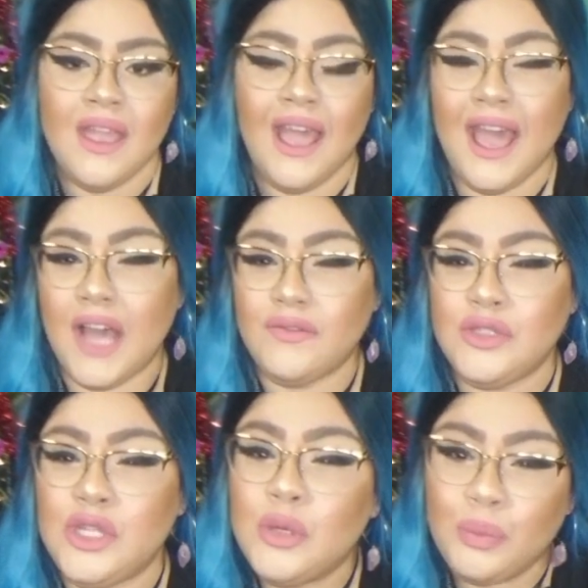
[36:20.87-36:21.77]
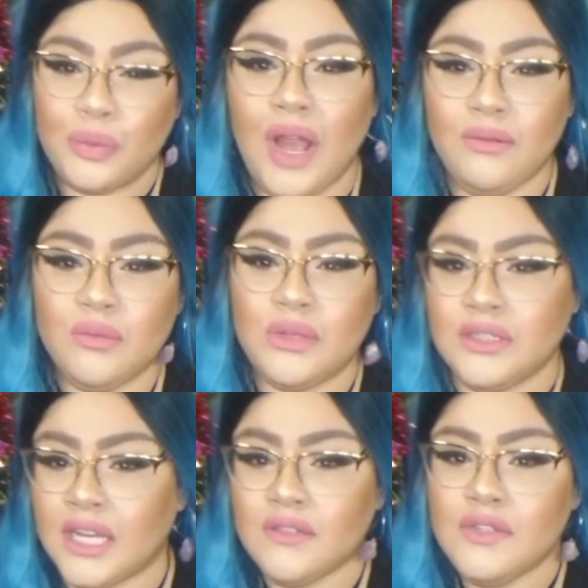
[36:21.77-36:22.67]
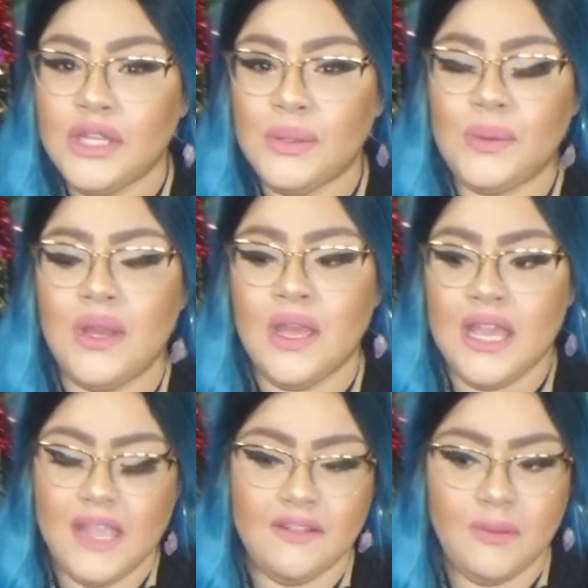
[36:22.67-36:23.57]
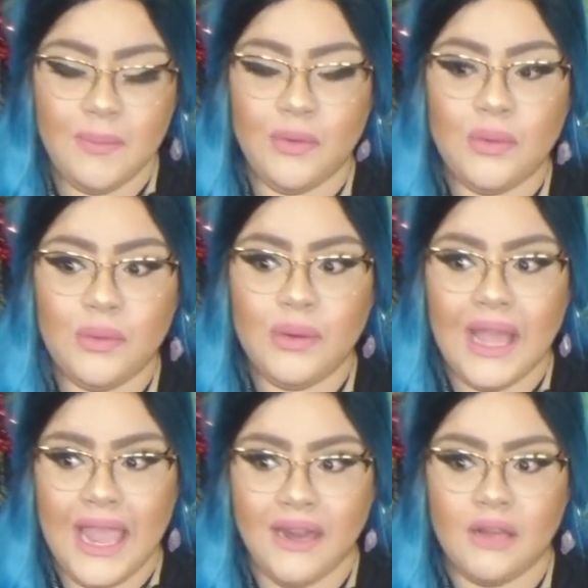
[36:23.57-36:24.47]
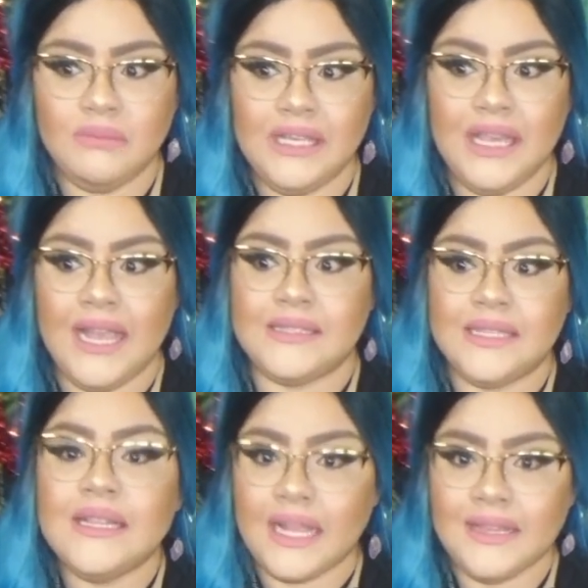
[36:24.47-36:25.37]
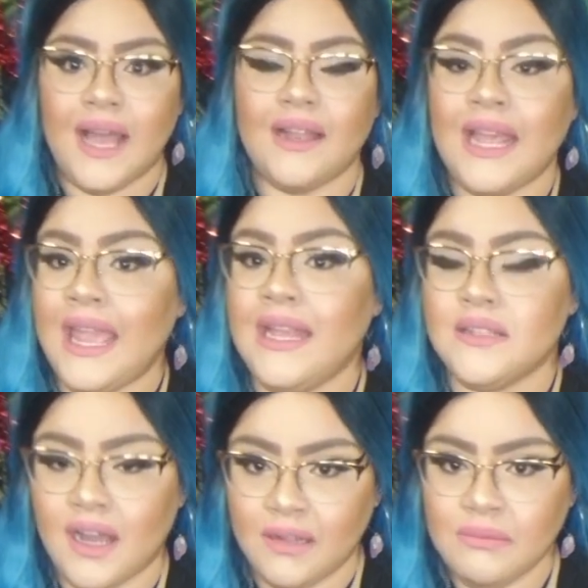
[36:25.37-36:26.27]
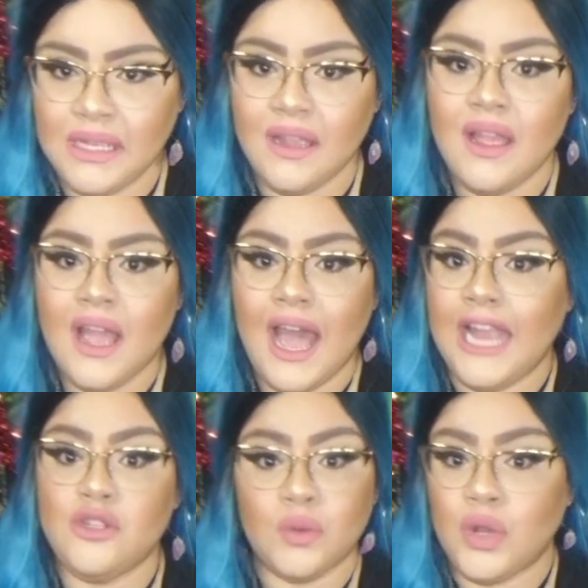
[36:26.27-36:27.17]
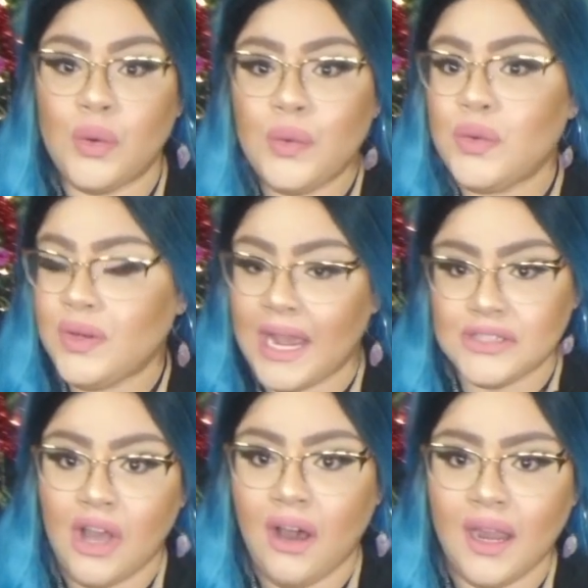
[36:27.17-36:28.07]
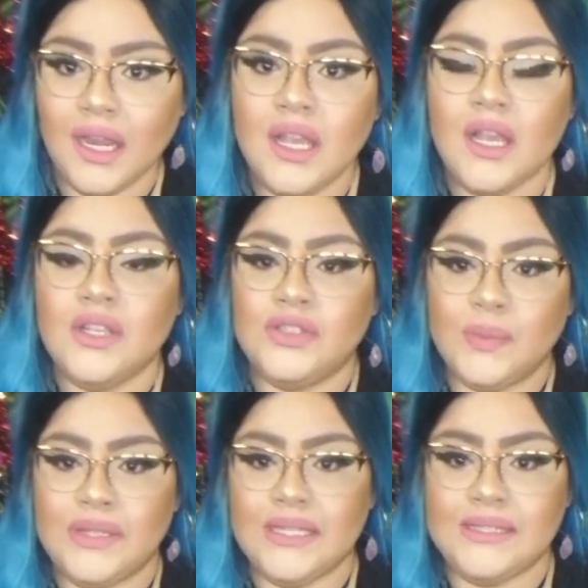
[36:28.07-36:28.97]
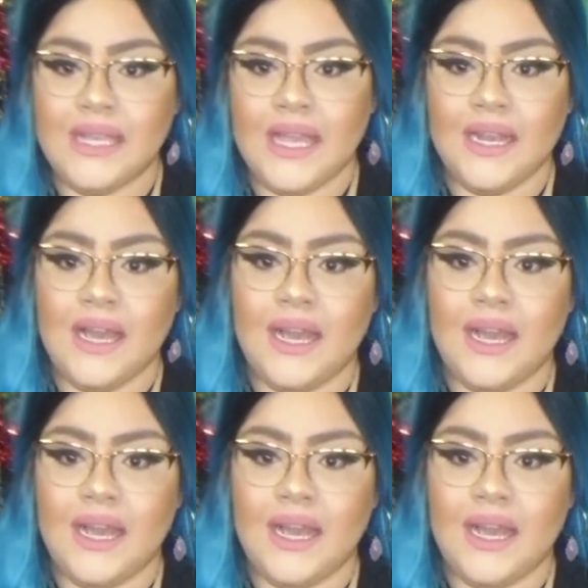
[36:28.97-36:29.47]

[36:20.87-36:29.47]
I have no problem with none of you. Even the people who hate on me is like that, hate on me. I don't know who you guys are. So with this said,